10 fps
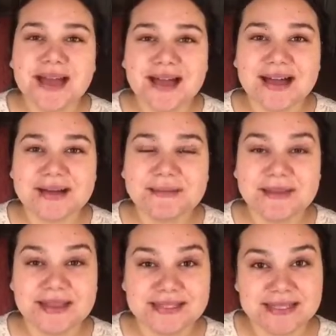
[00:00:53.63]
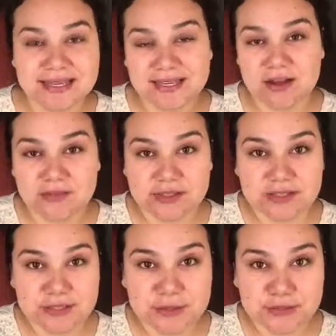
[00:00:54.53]
And that's it, and it
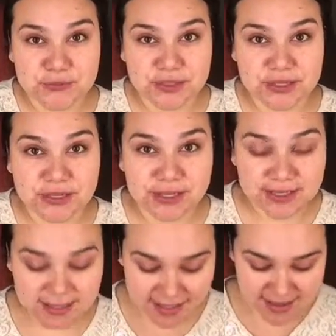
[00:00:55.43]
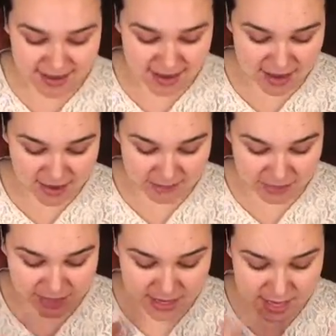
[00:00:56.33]
obviously smells really good.
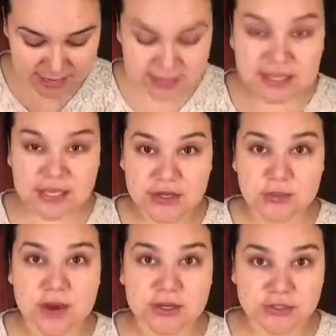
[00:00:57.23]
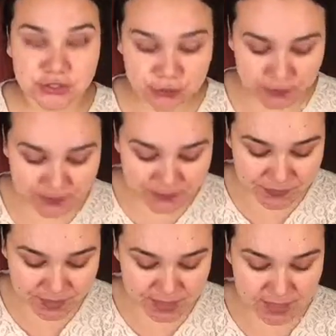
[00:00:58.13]
The next thing you want to do
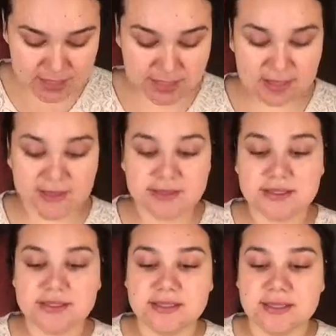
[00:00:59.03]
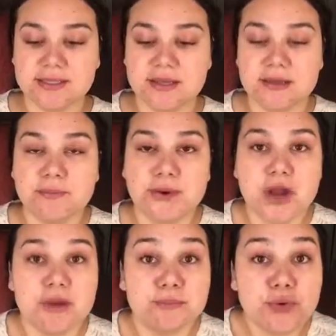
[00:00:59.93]
is put
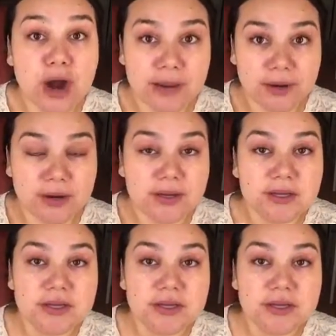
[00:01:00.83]
on primer.